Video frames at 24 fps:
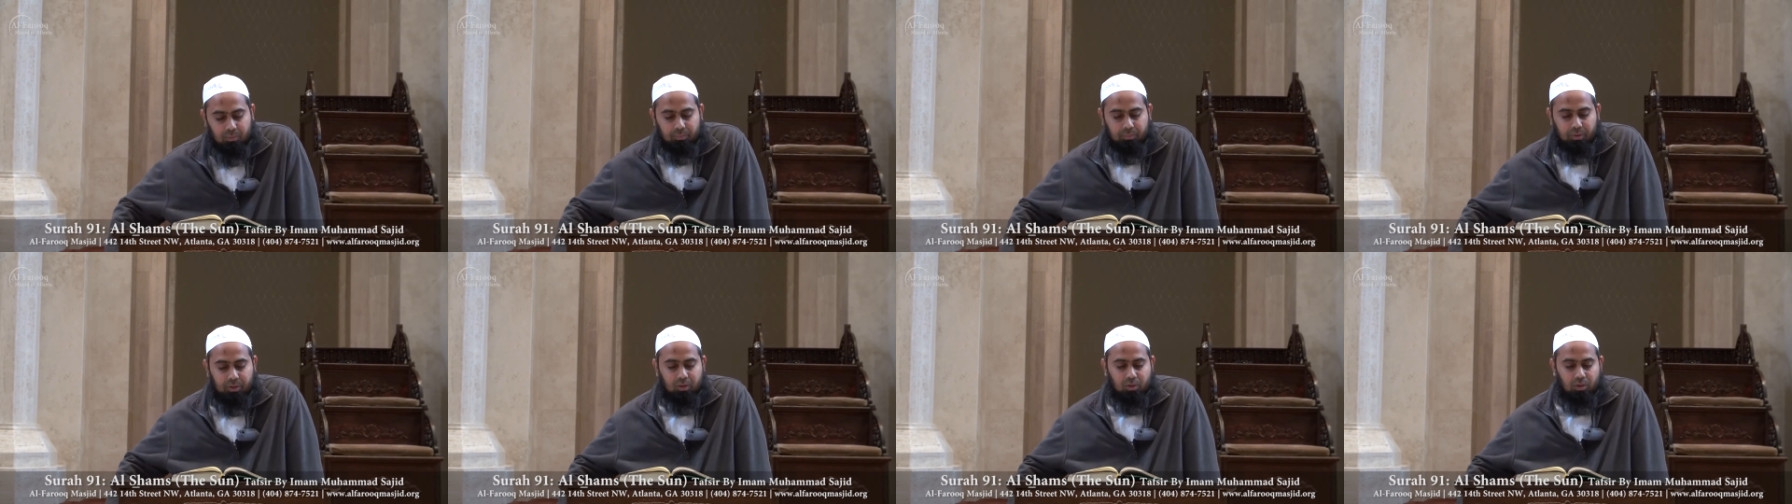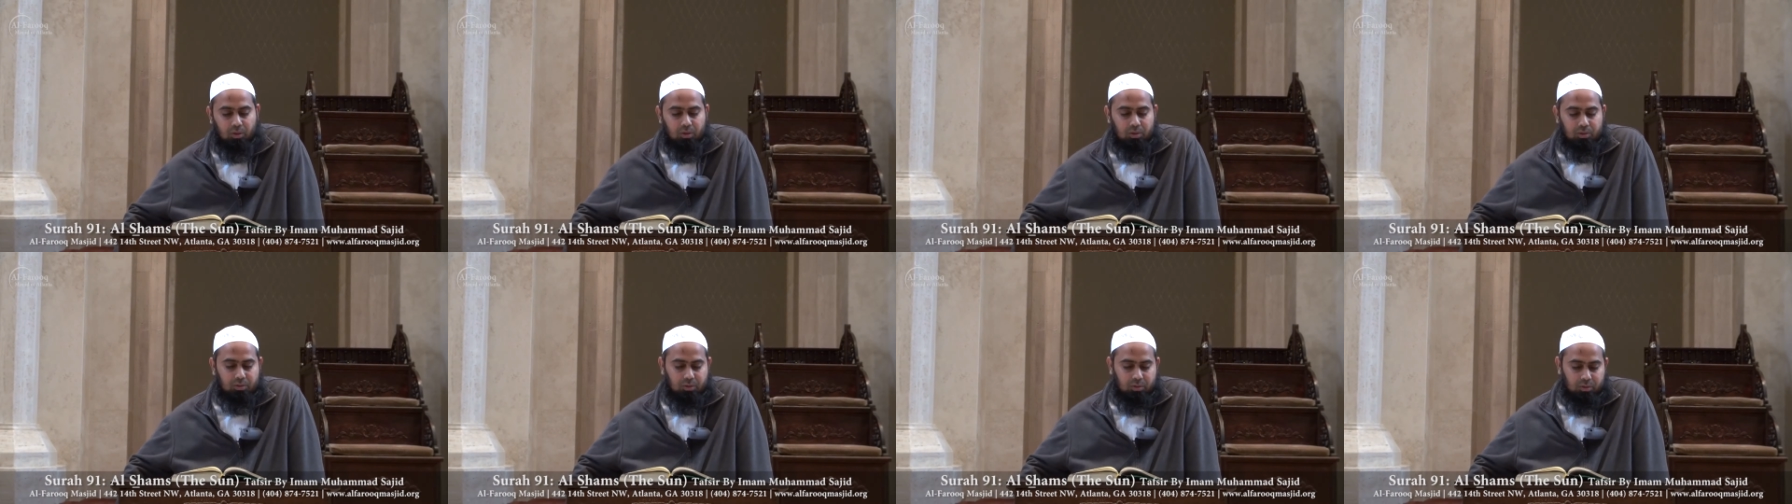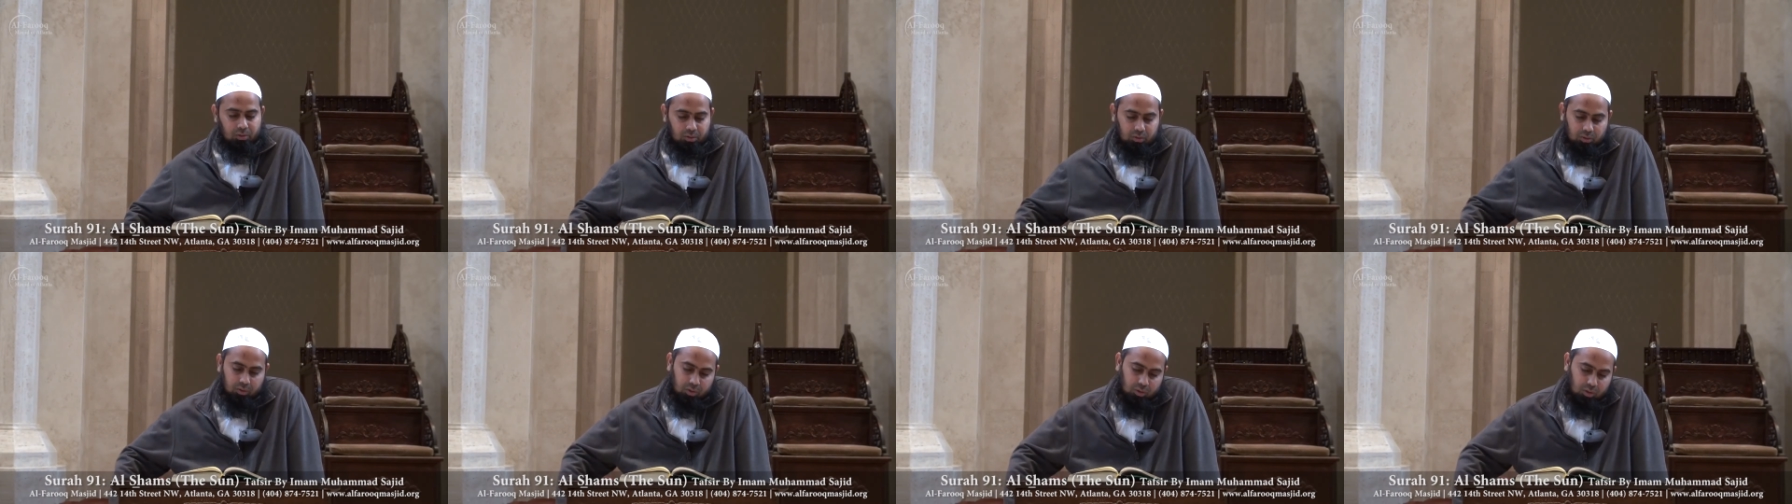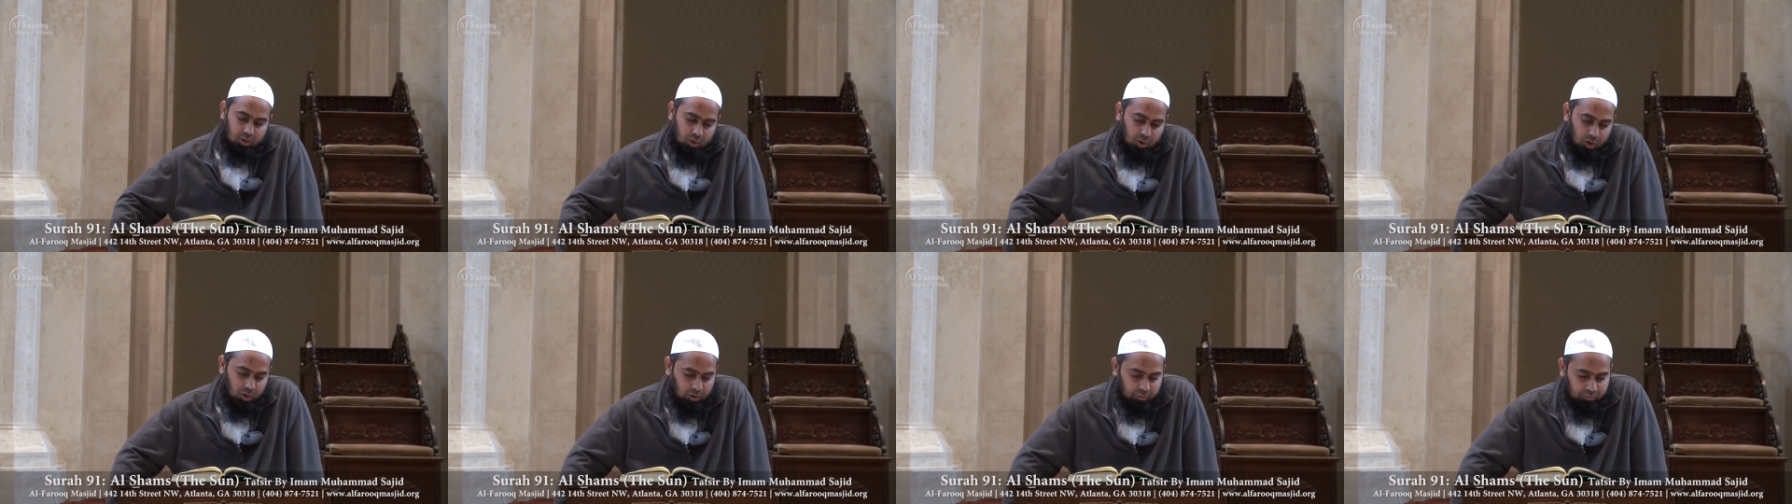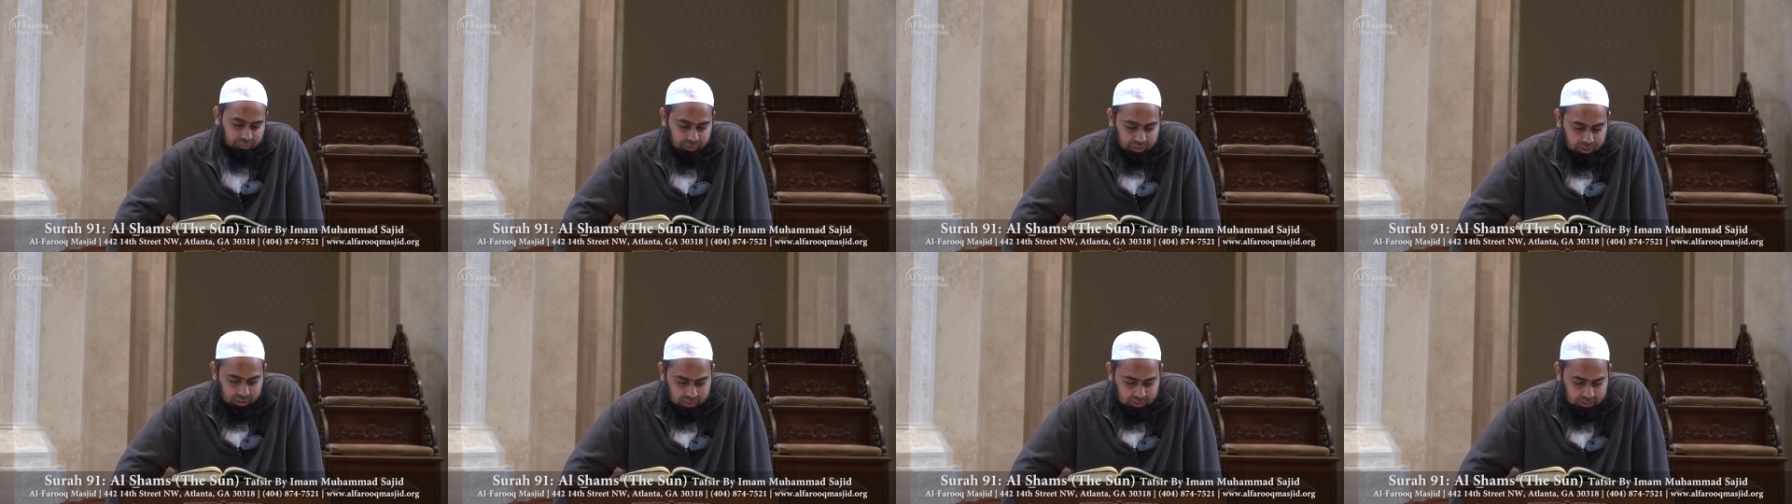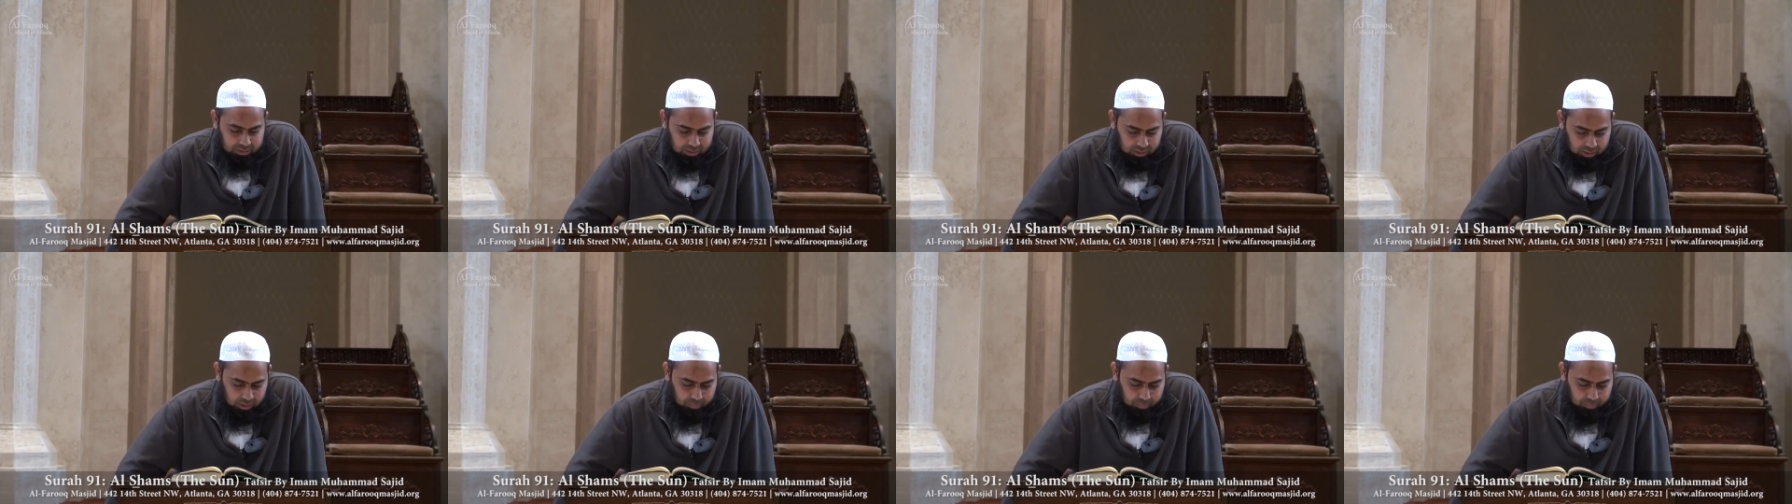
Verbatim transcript: because of its